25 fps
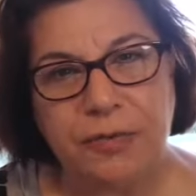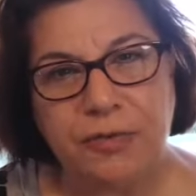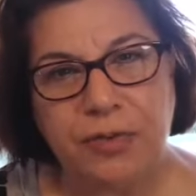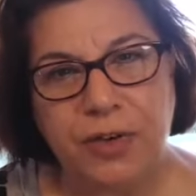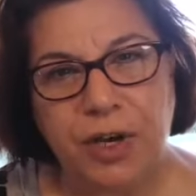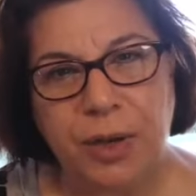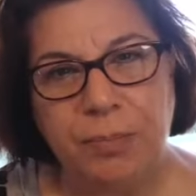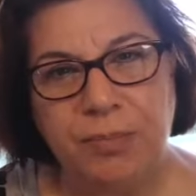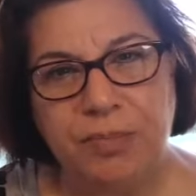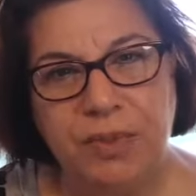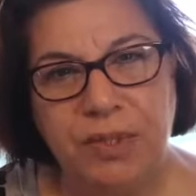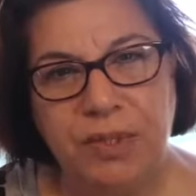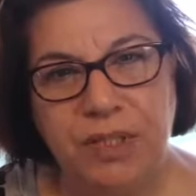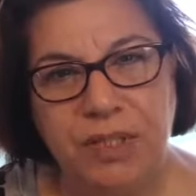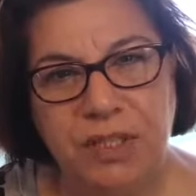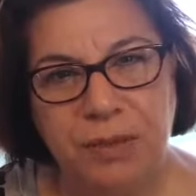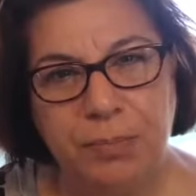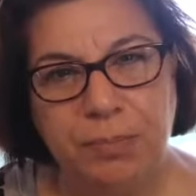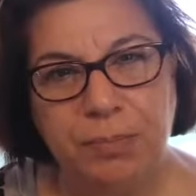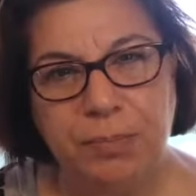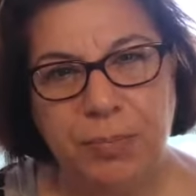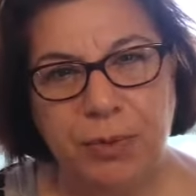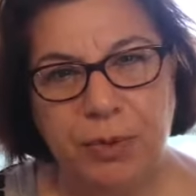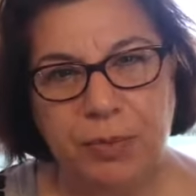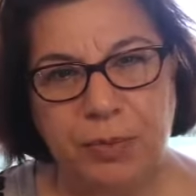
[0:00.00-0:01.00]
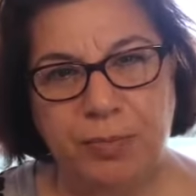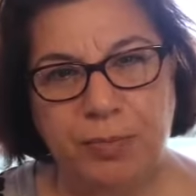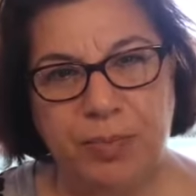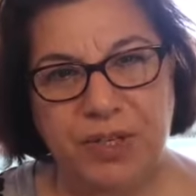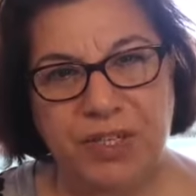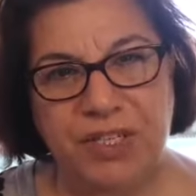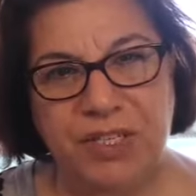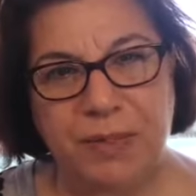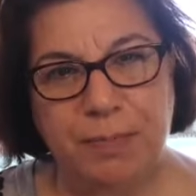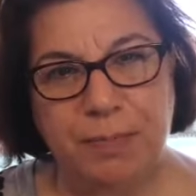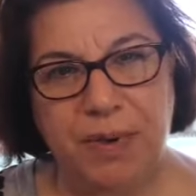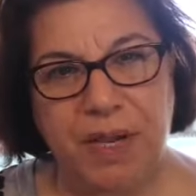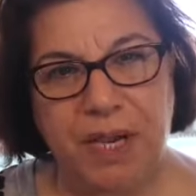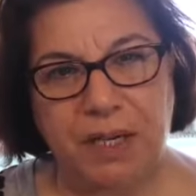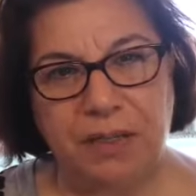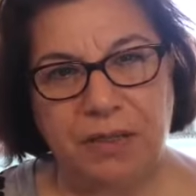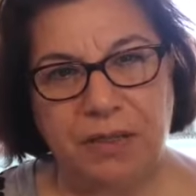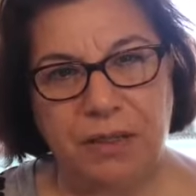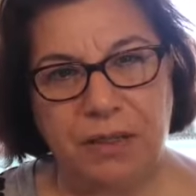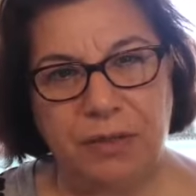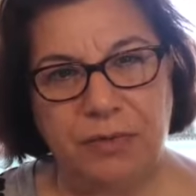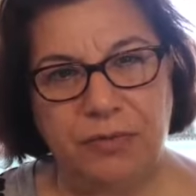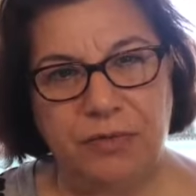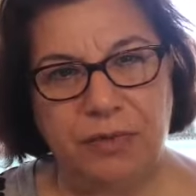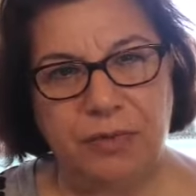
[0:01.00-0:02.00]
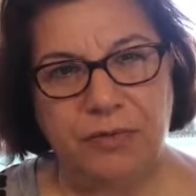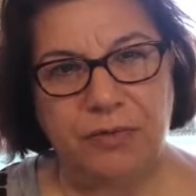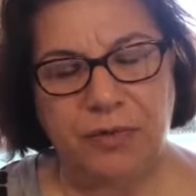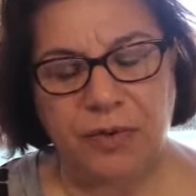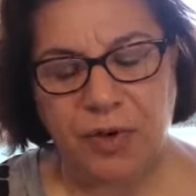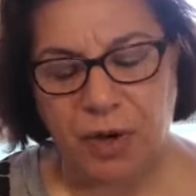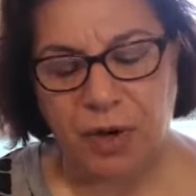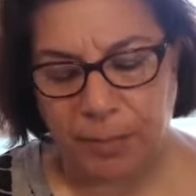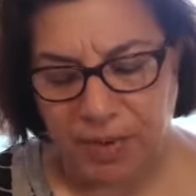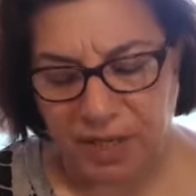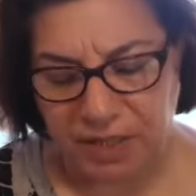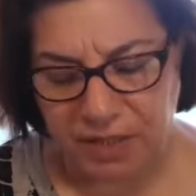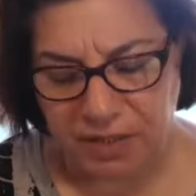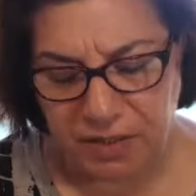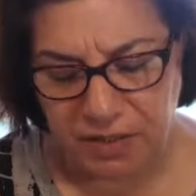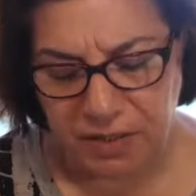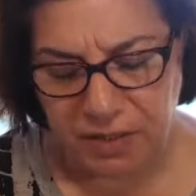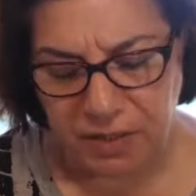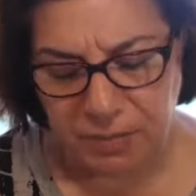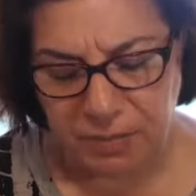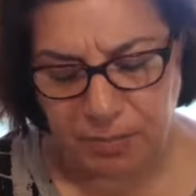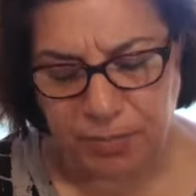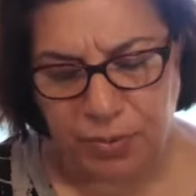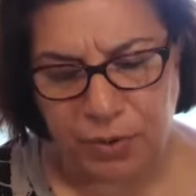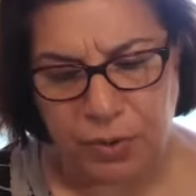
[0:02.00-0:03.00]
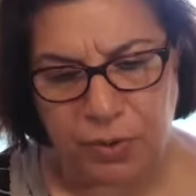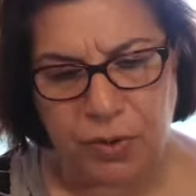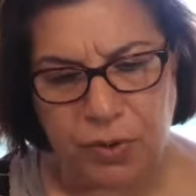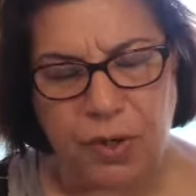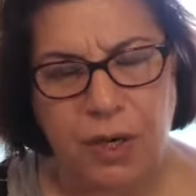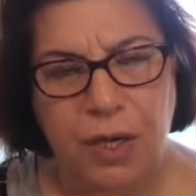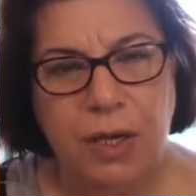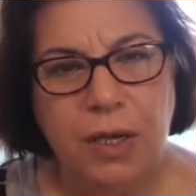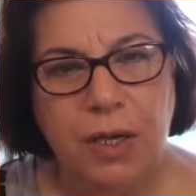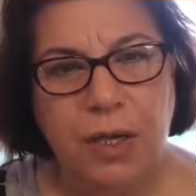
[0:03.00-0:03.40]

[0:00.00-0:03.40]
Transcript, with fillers: from deeper perspective, from a deeper